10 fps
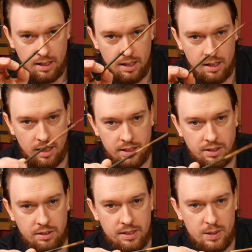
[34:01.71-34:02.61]
Uh, I
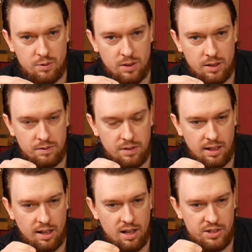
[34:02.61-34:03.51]
do this for, for
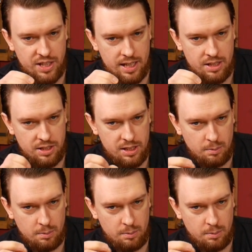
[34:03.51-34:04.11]
larger edges